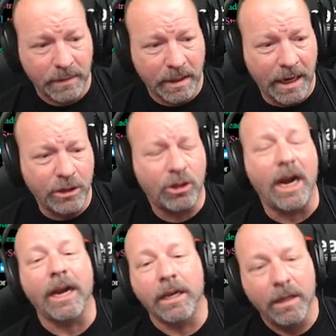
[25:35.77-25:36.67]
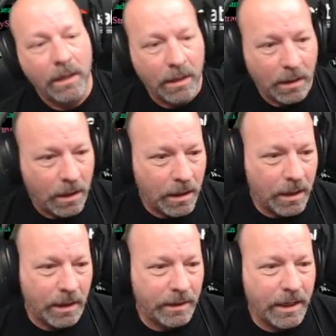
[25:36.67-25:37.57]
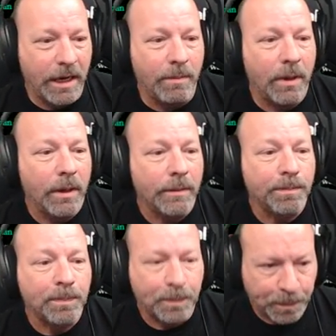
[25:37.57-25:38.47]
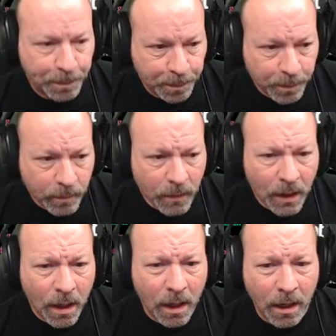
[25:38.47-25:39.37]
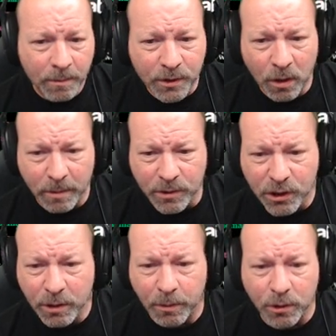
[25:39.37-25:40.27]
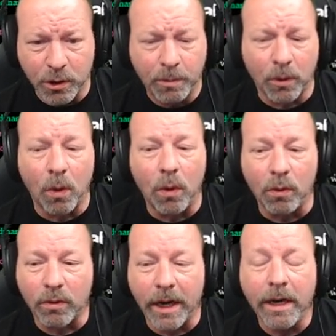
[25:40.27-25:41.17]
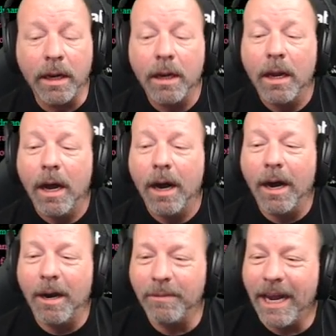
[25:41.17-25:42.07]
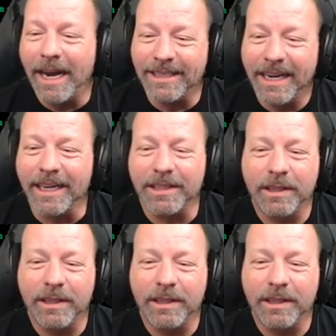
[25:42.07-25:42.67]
eight track uh, tape. Um, so I'm super duper old, right? Um, yeah, Dennis.